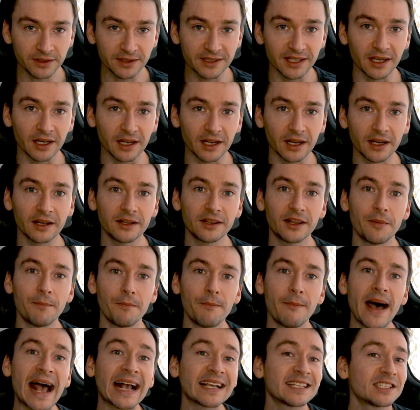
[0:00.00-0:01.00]
the
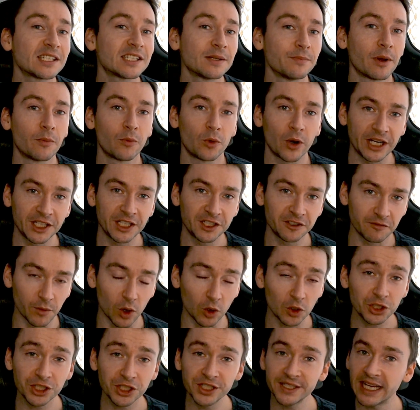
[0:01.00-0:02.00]
maximum range of
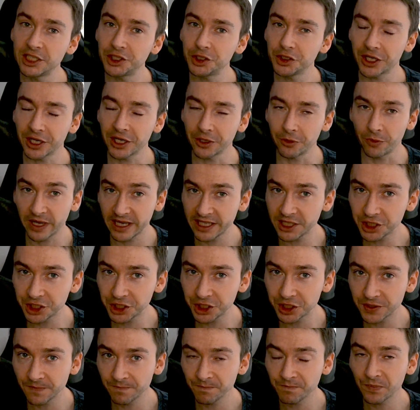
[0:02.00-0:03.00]
motion that you can
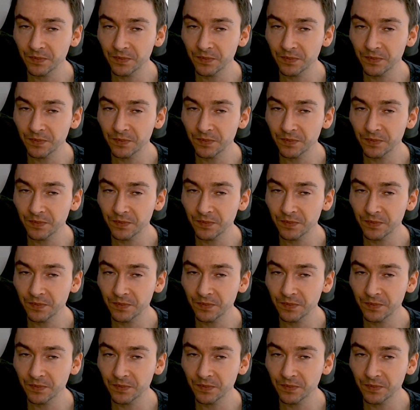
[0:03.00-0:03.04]
reach,